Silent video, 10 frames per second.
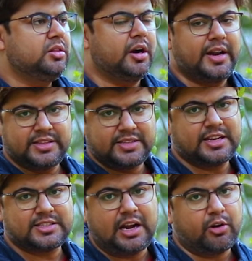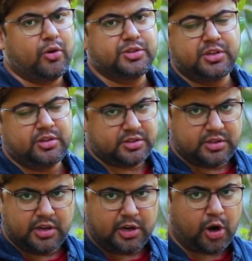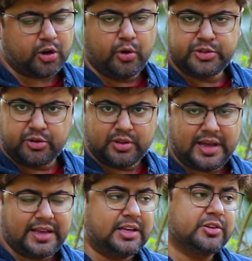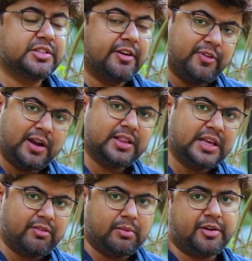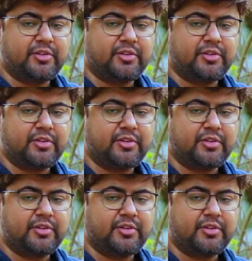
3rd and the 6th Lord goes into the 9th house. Definitely there will be